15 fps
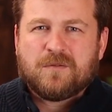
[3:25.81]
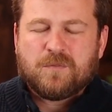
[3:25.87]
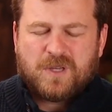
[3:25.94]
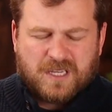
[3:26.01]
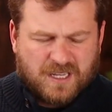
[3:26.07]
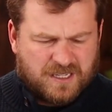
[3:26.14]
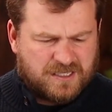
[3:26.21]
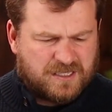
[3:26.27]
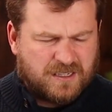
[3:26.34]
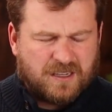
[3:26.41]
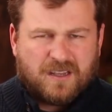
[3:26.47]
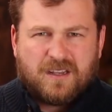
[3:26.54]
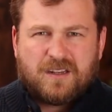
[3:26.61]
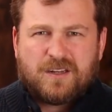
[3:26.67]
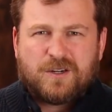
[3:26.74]
because
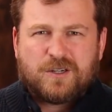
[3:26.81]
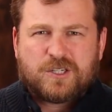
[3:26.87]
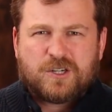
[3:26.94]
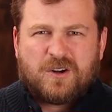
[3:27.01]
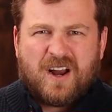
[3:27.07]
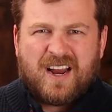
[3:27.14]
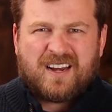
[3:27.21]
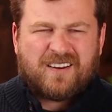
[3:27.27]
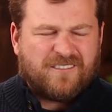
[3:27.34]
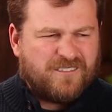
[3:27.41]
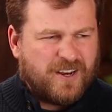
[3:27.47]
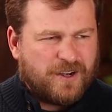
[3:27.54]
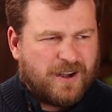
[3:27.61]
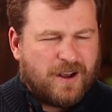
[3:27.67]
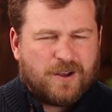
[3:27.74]
you're trying to
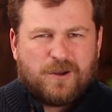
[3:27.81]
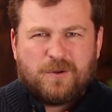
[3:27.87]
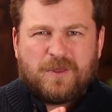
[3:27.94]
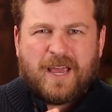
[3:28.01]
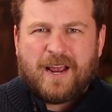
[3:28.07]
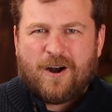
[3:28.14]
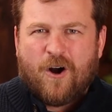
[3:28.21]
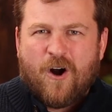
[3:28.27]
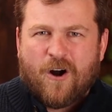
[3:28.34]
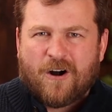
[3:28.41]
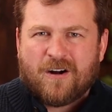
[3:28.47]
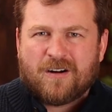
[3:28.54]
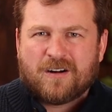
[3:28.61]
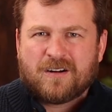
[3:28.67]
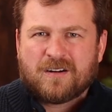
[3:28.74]
figure out who they are.